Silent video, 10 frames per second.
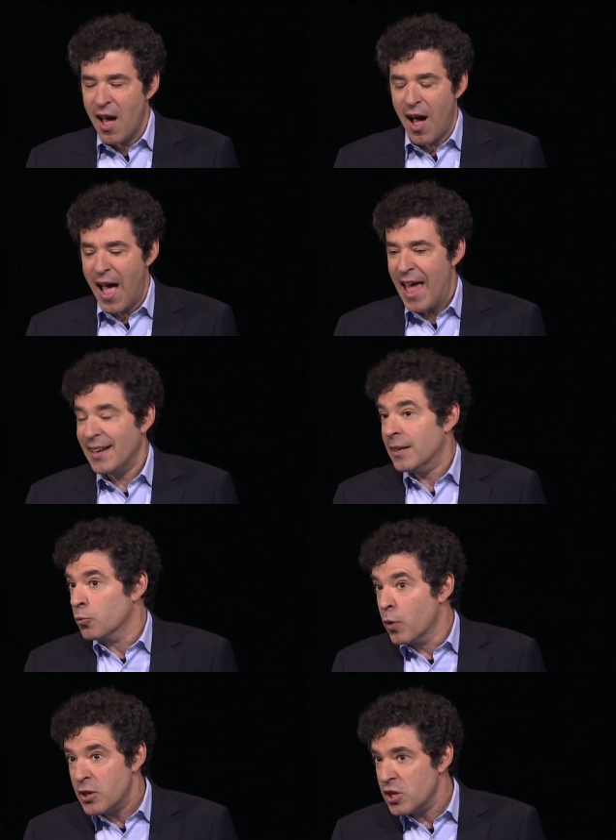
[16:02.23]
Uh, and it
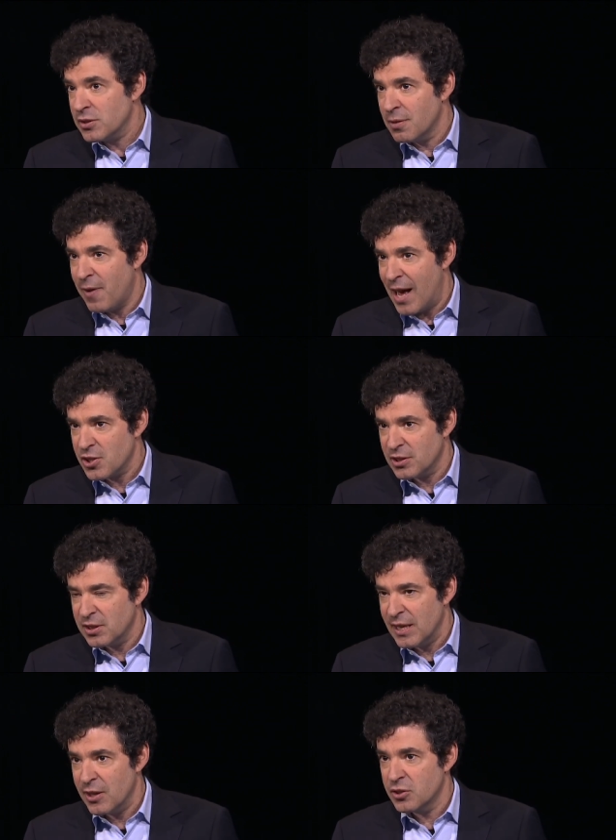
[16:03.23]
enriches the fascist
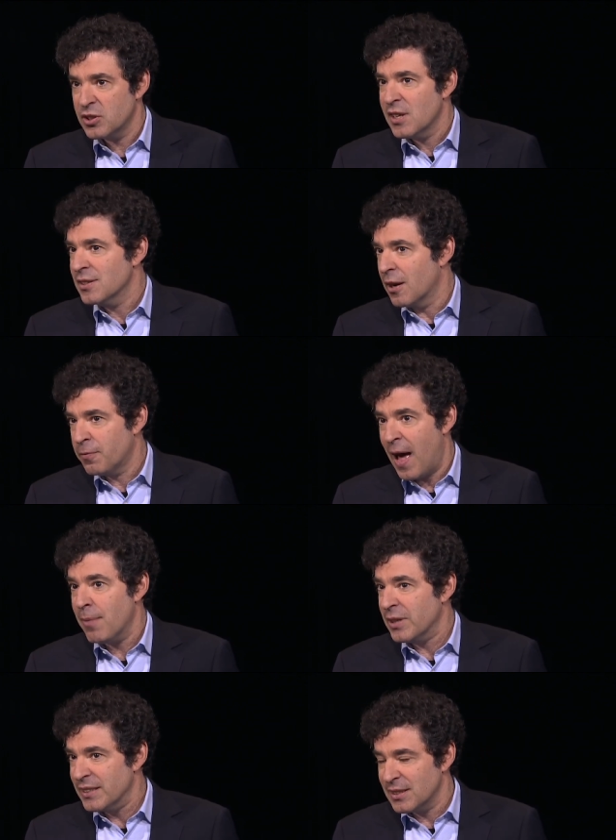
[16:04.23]
leaders, their
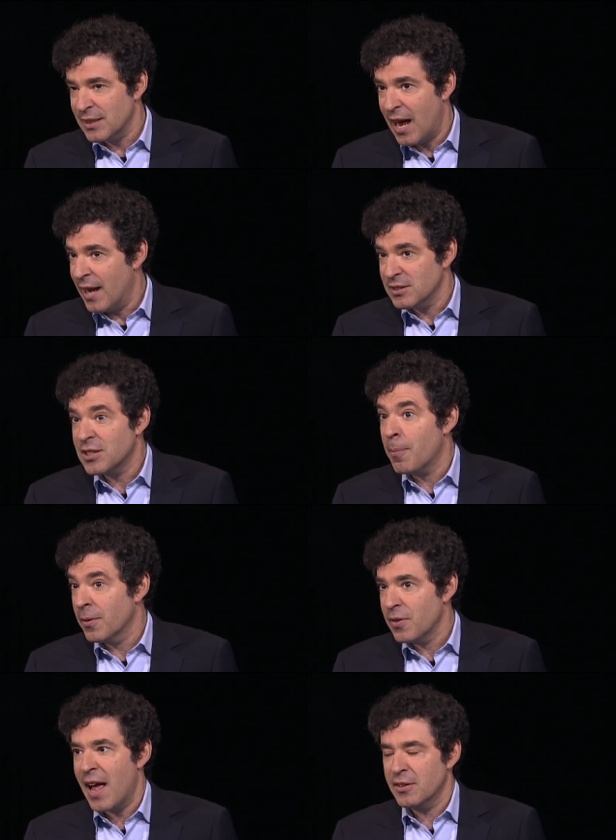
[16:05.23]
families, and, the, and, some
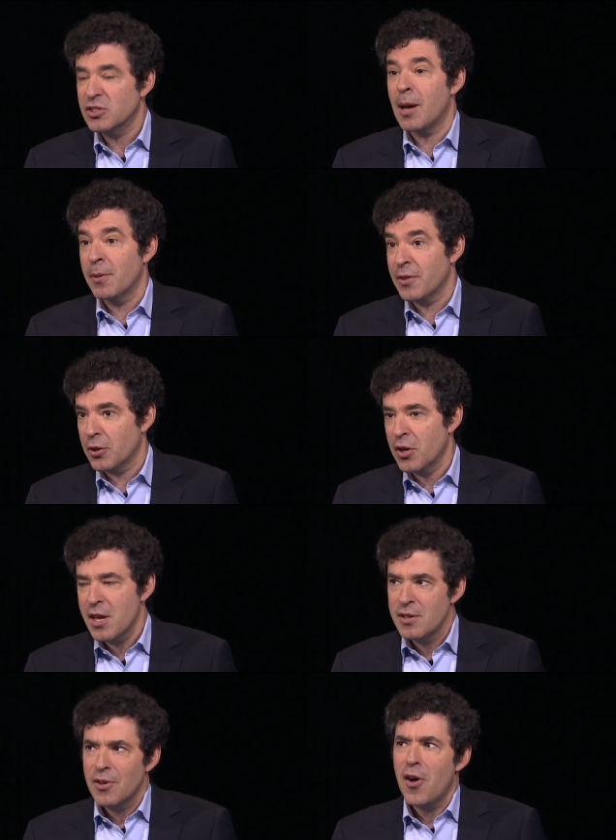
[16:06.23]
of, and some of their,
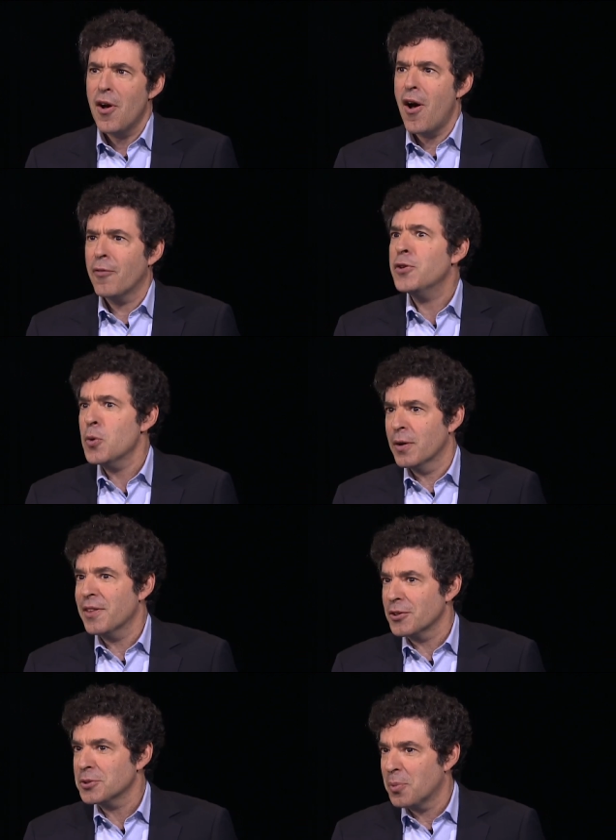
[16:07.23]
a few of
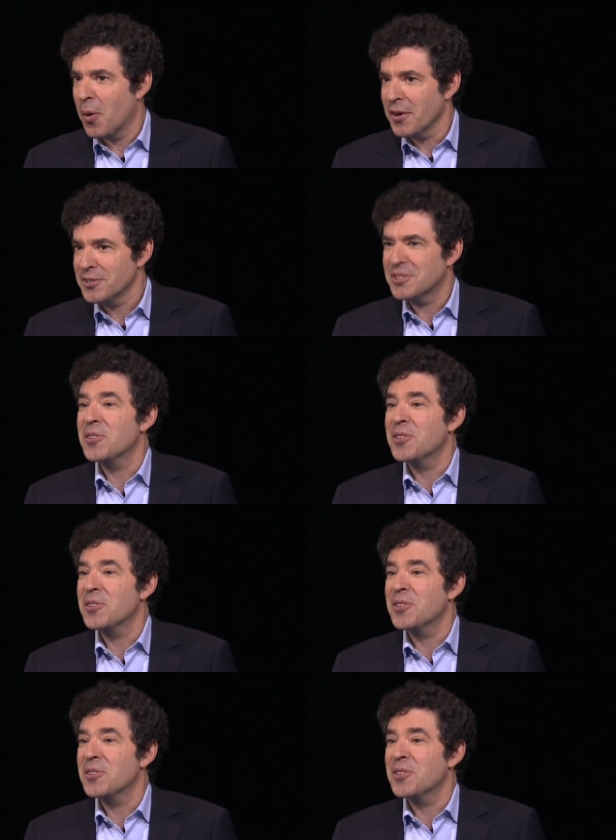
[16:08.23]
their supporters,